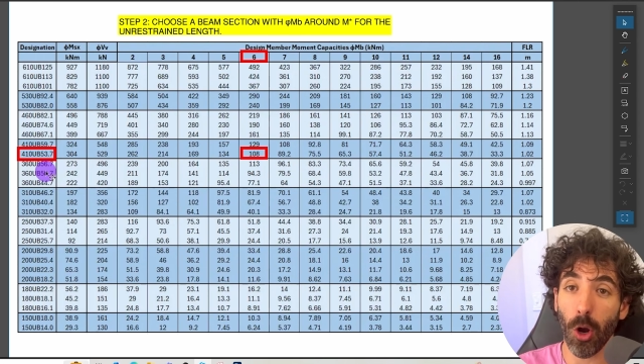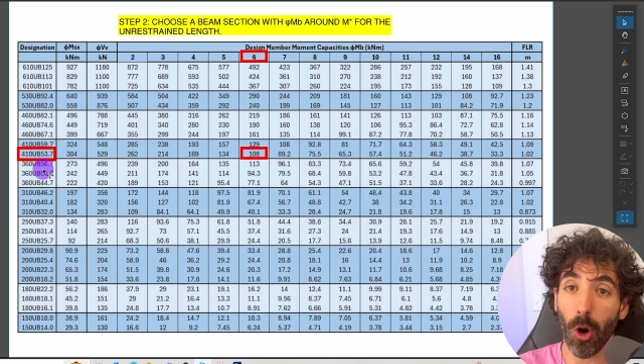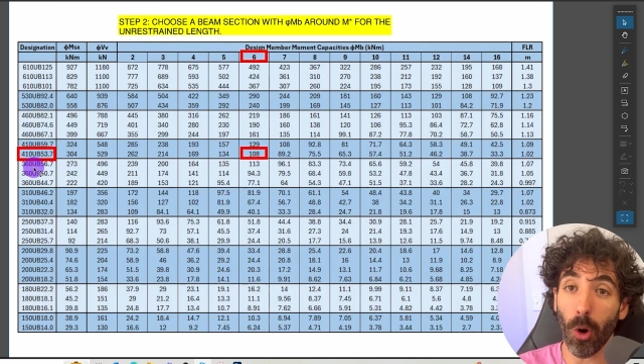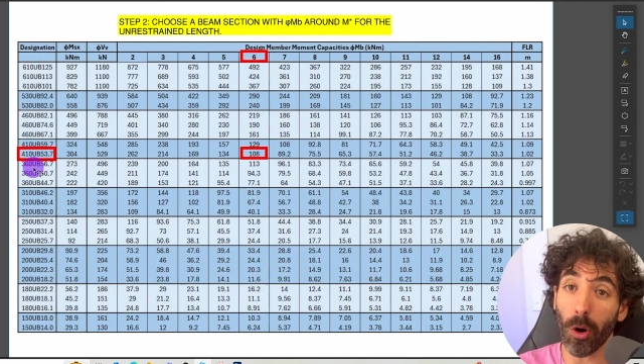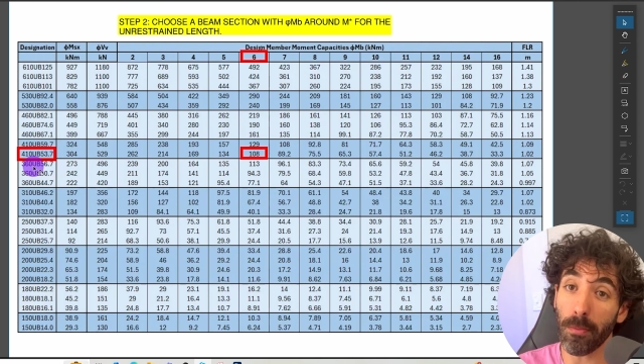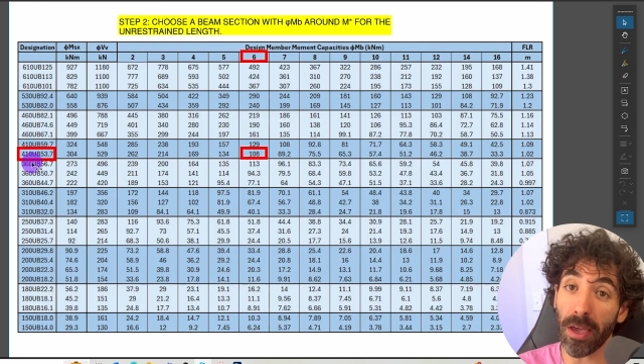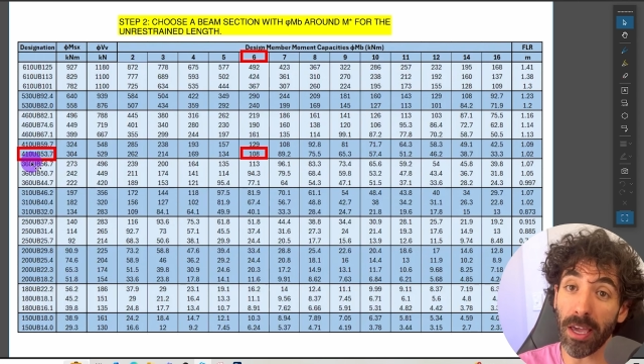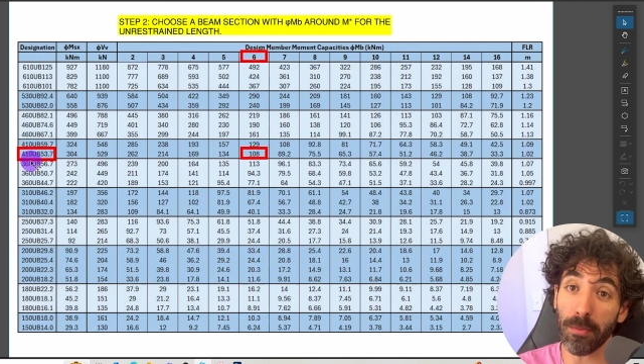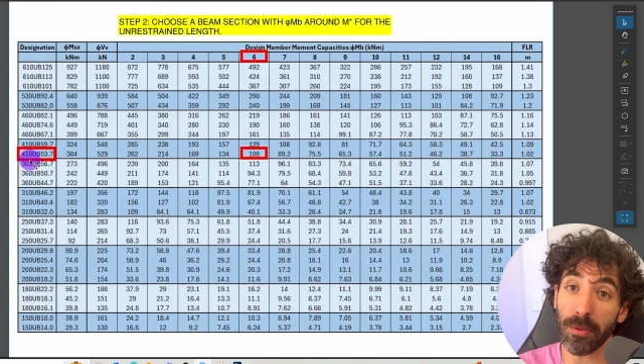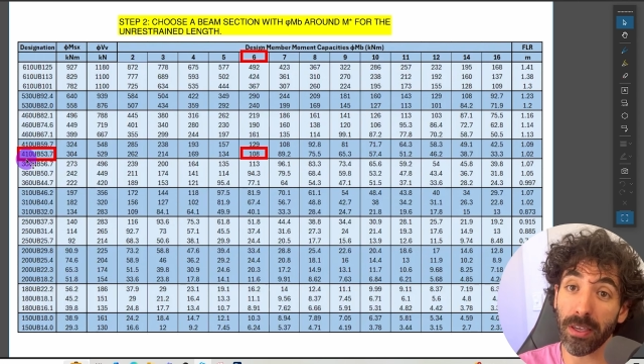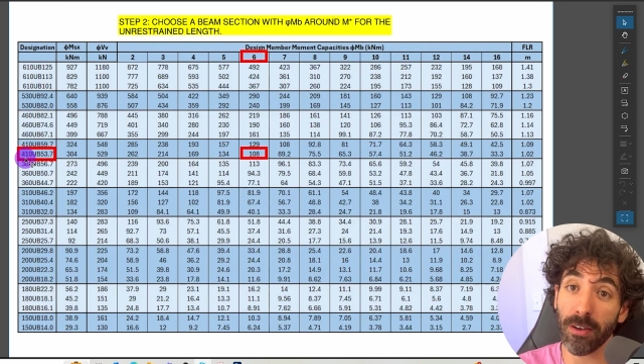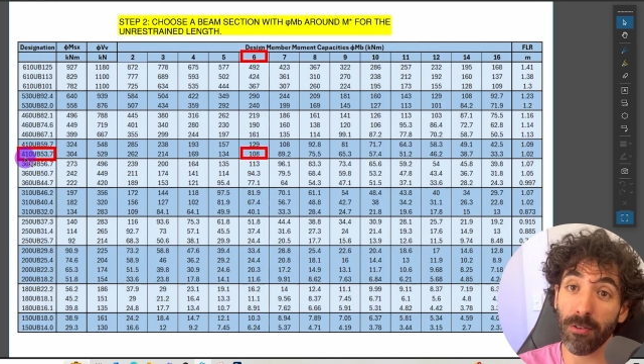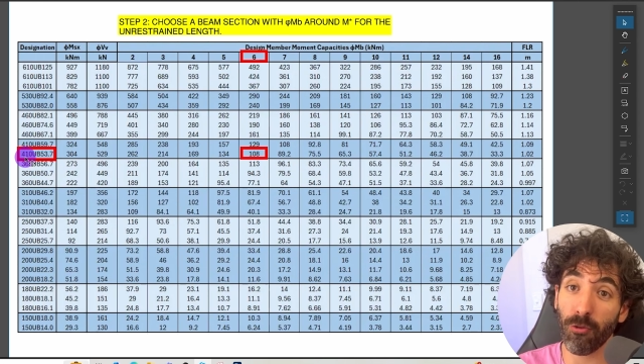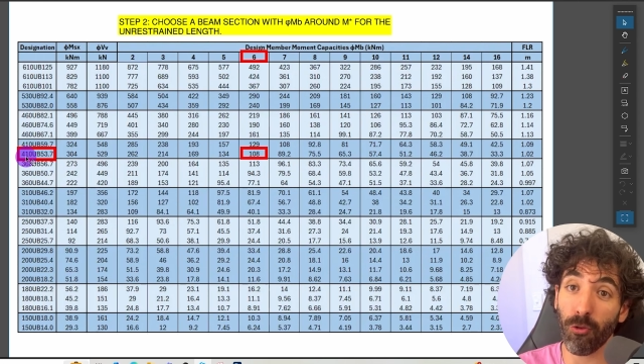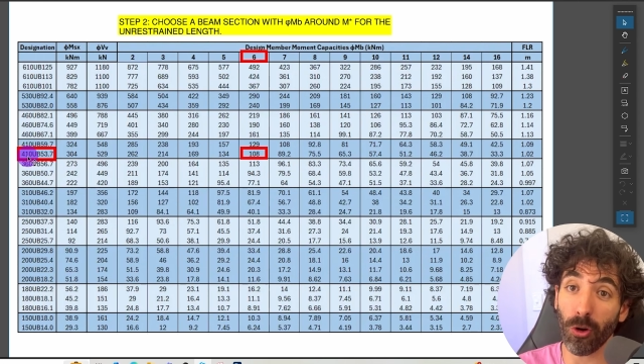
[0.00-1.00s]
or maybe
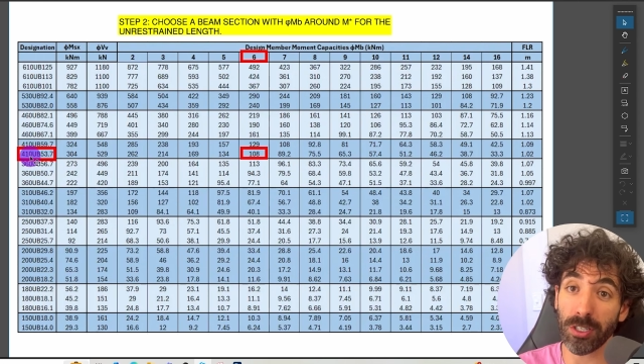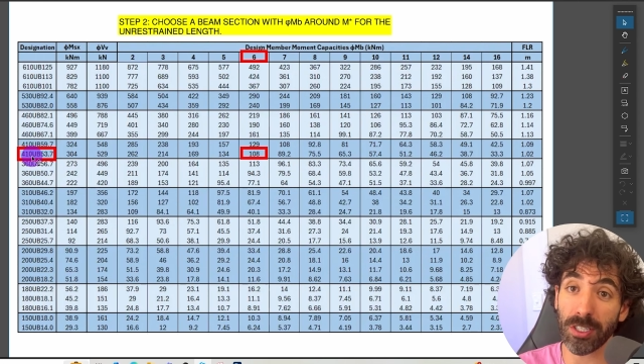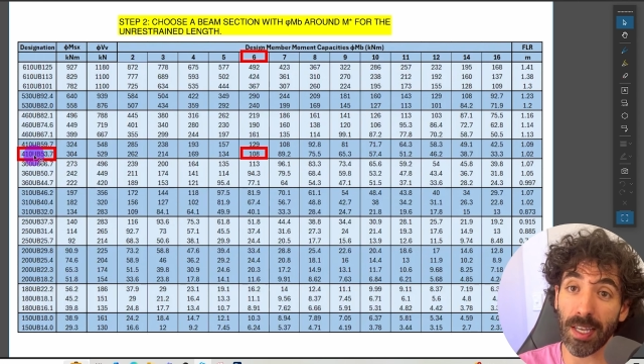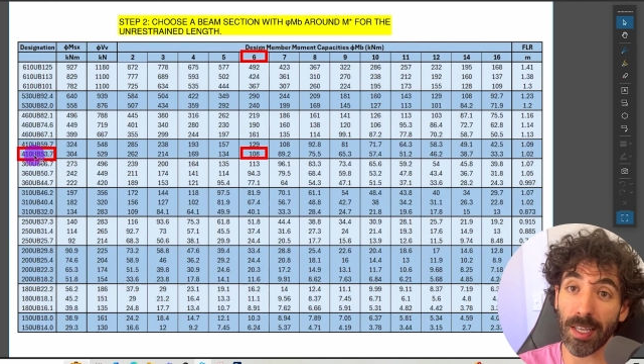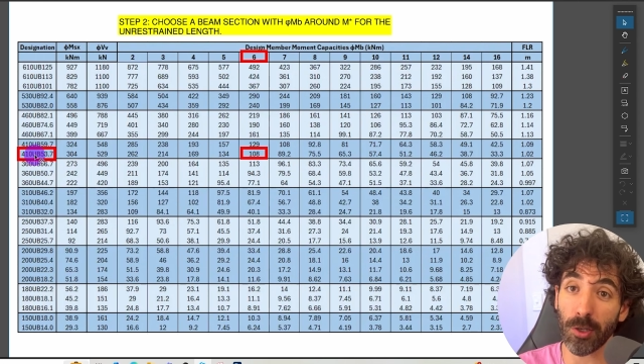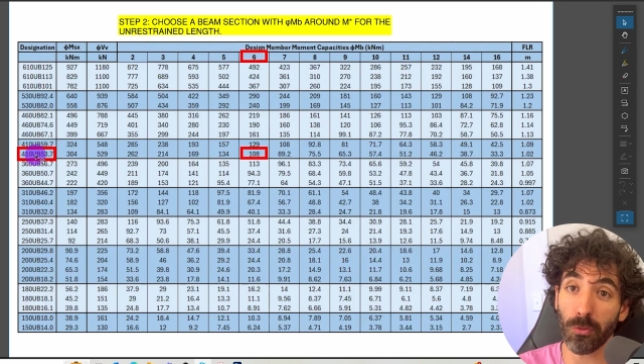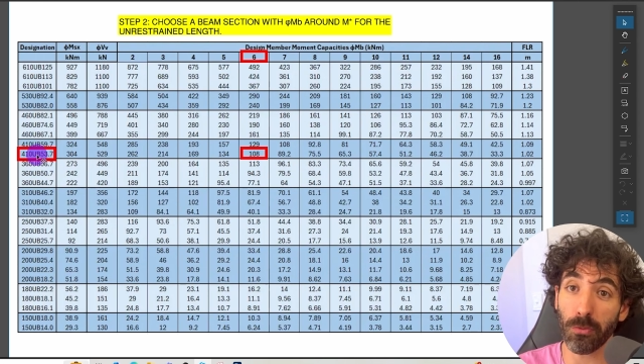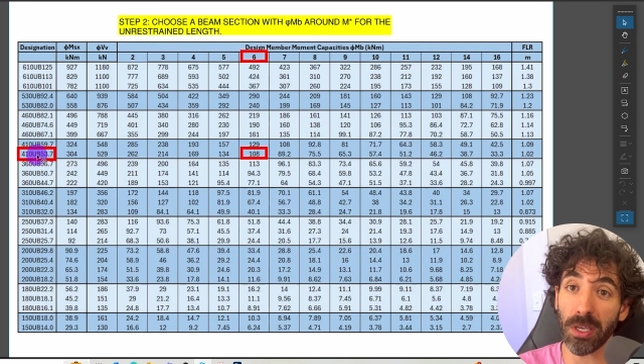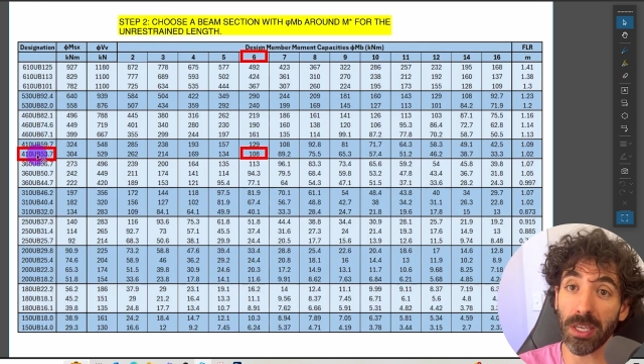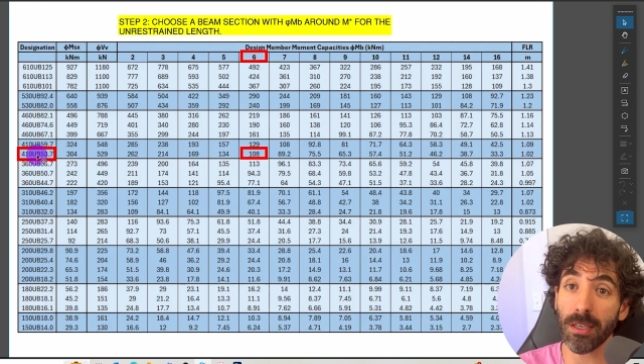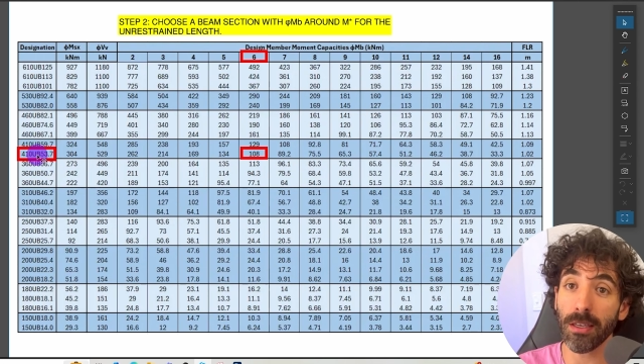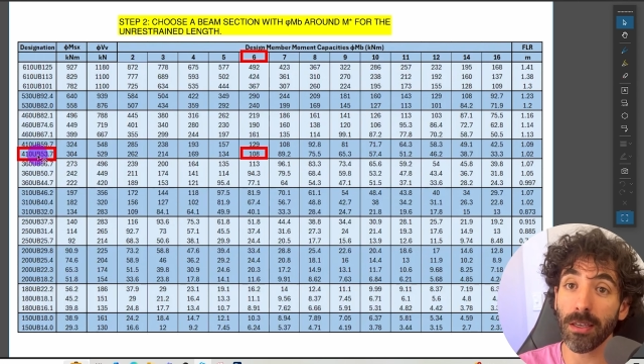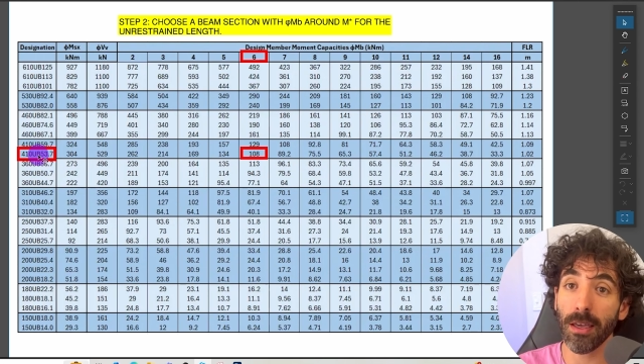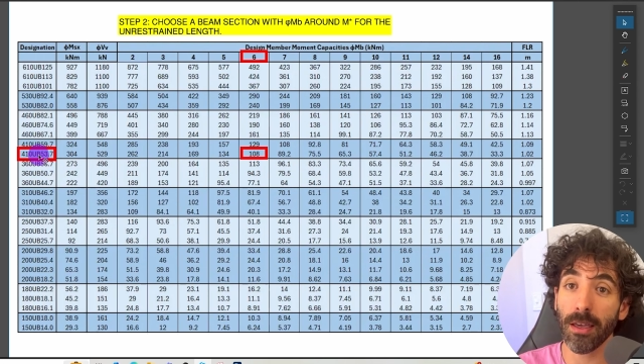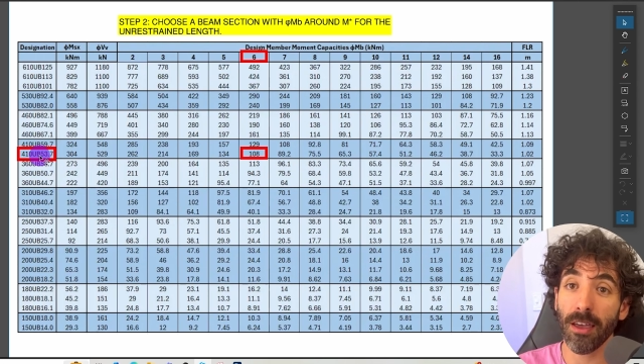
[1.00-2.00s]
a 410
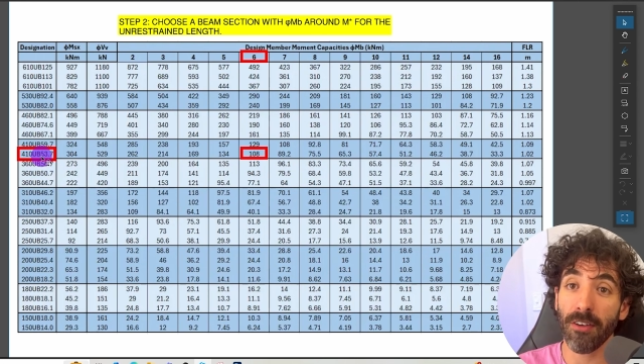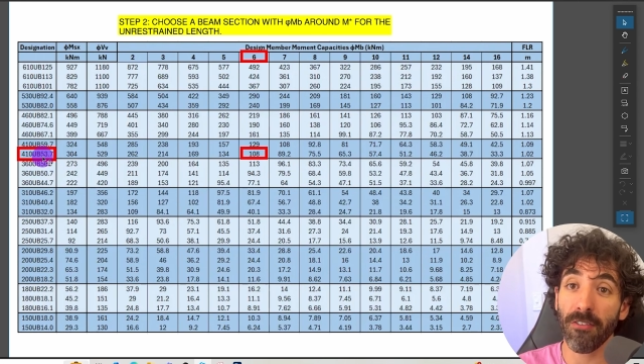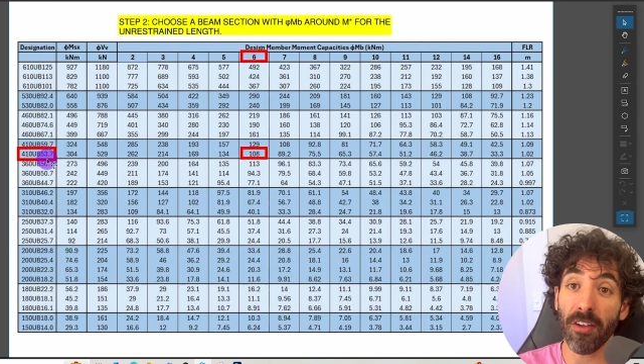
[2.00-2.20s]
UB